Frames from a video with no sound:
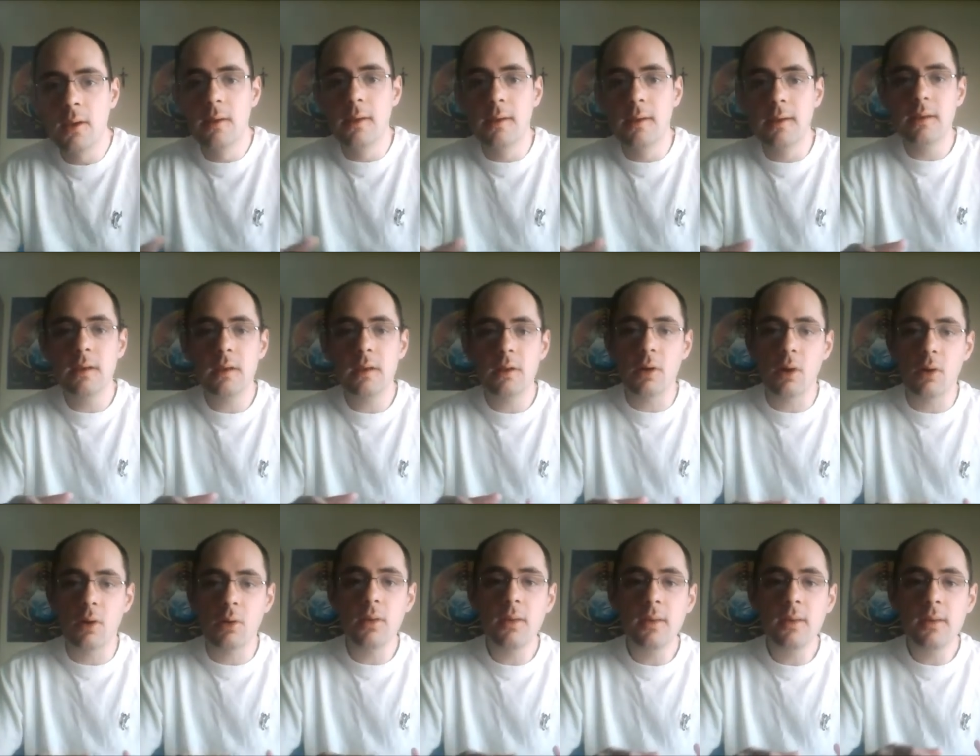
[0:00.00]

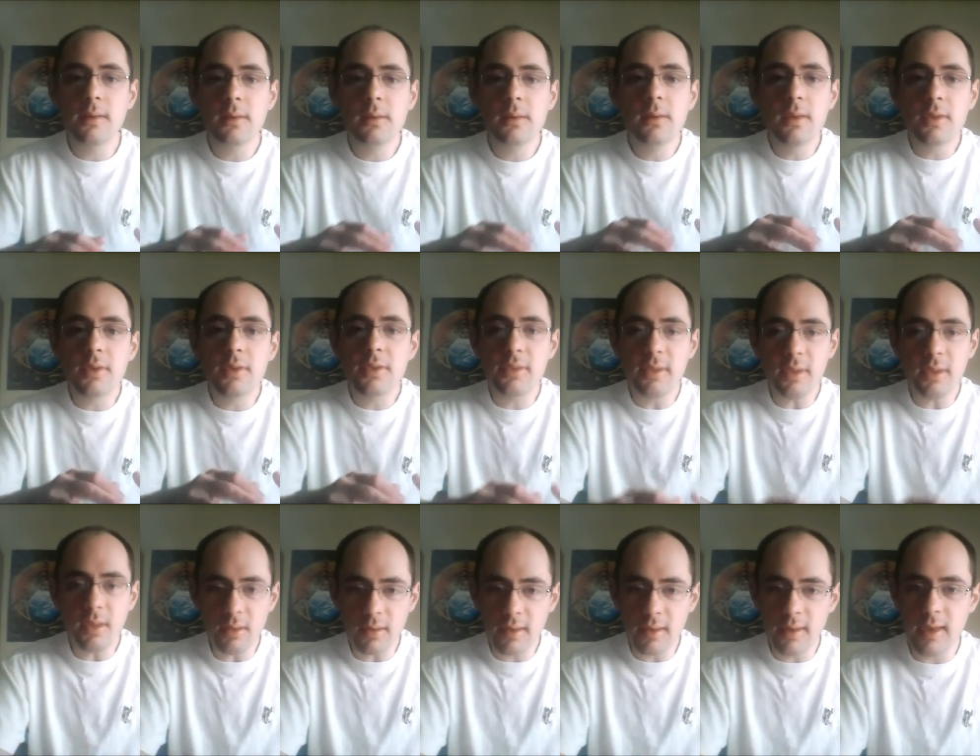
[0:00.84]
You
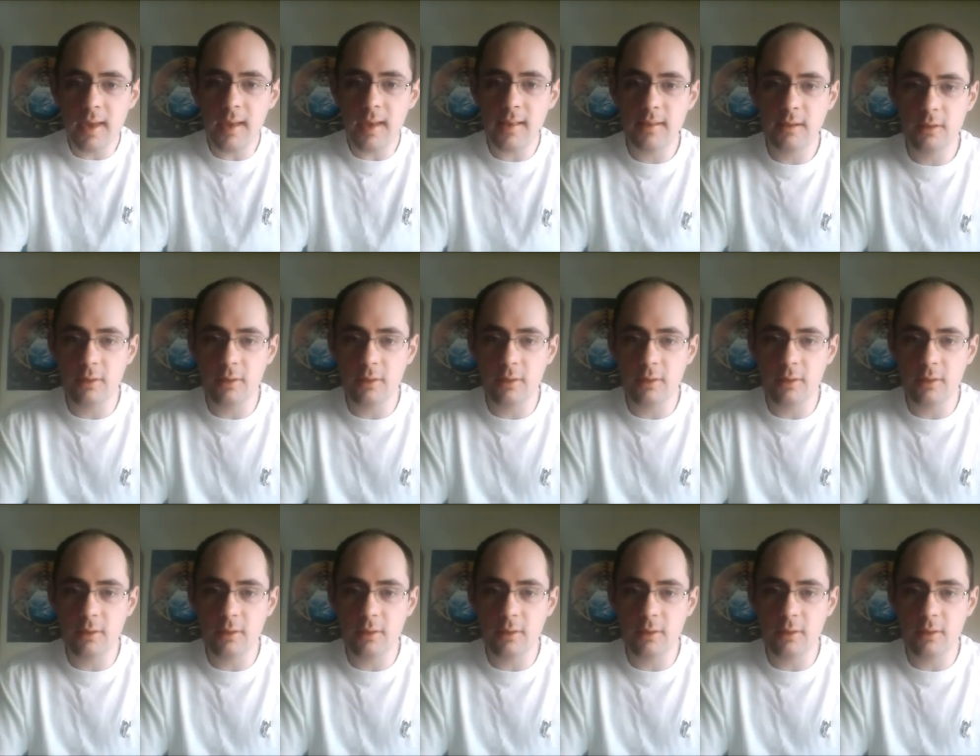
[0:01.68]
still get,